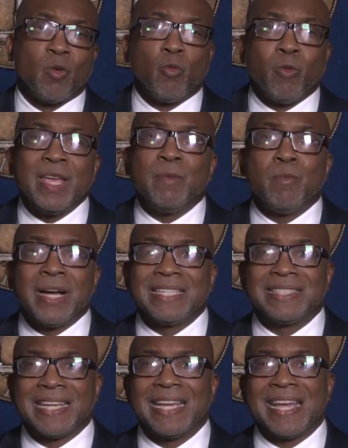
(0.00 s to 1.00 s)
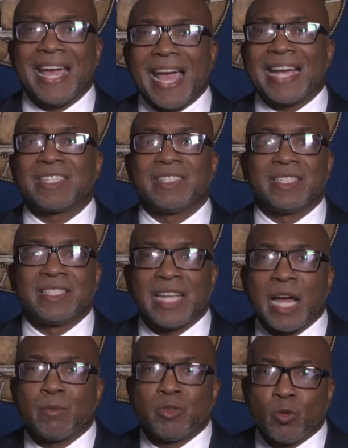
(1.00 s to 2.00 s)
We must take action to
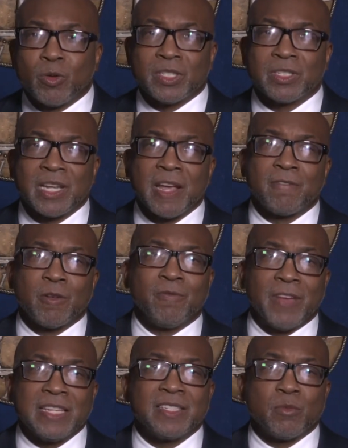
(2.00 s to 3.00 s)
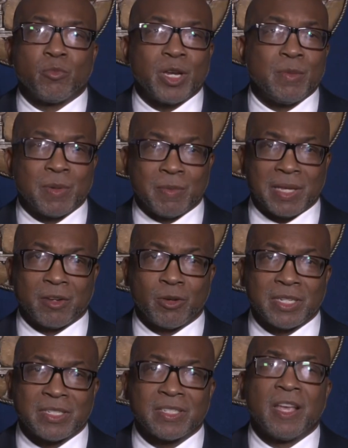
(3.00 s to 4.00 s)
stop Georgians from facing premium
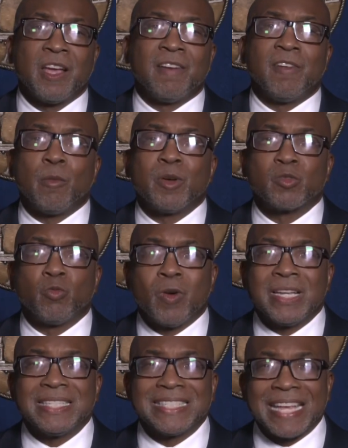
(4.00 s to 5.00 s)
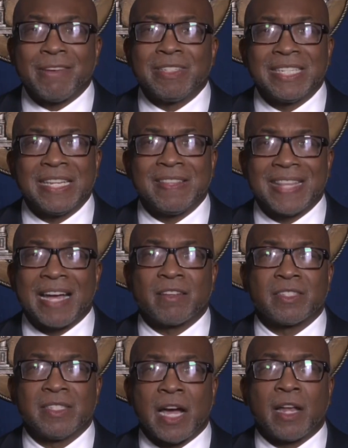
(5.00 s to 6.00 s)
increases of almost
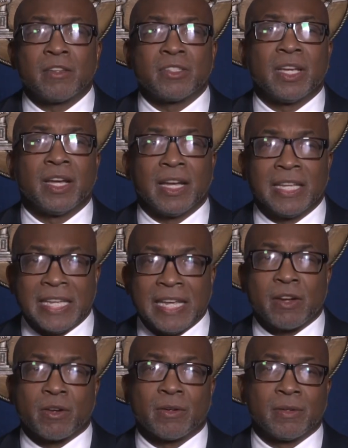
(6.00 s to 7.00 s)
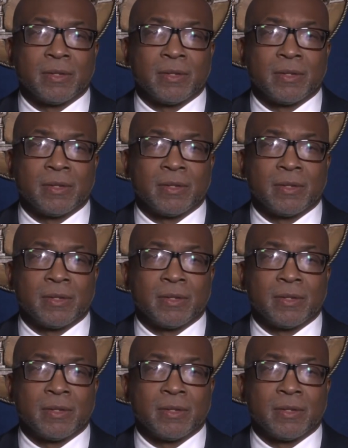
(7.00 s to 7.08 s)
$17,000 a year.